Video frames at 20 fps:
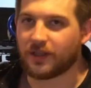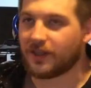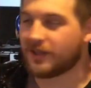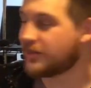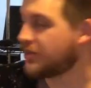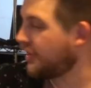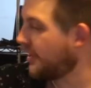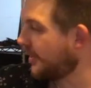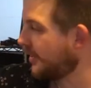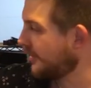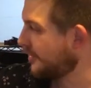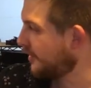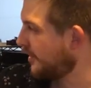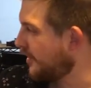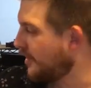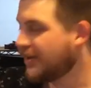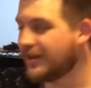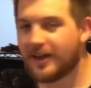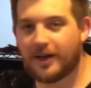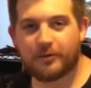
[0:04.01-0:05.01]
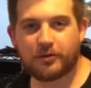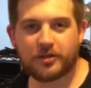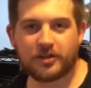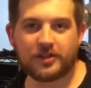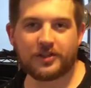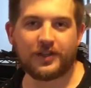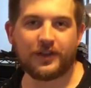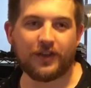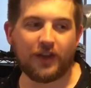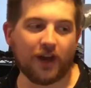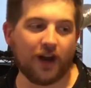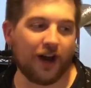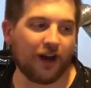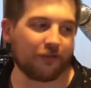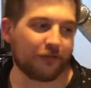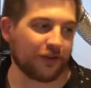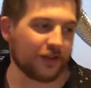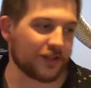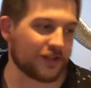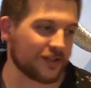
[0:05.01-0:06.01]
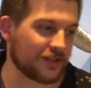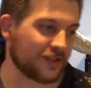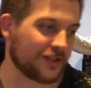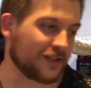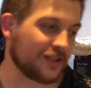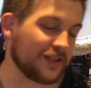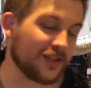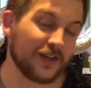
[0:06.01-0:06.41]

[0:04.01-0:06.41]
Kings here, and we're just in the office.